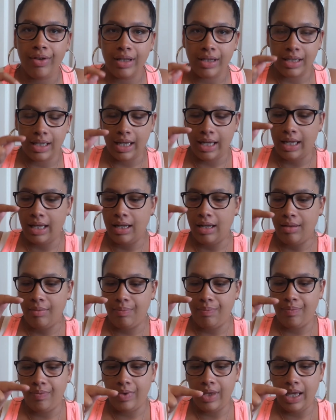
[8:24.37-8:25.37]
It's like in
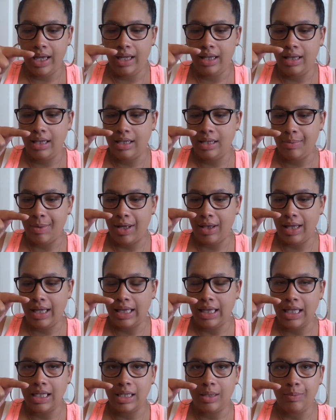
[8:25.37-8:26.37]
a thing that's about
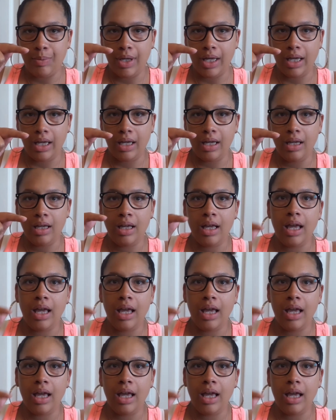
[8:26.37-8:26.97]
like this big.